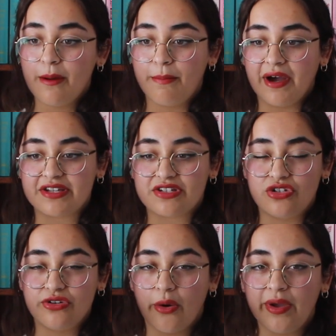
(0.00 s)
but
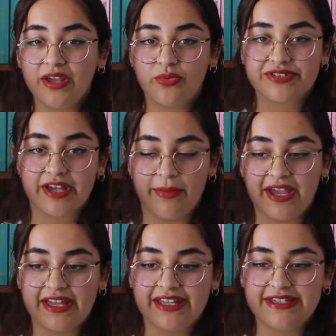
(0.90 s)
knowing it was
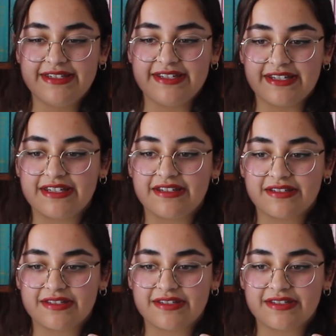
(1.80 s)
coming didn't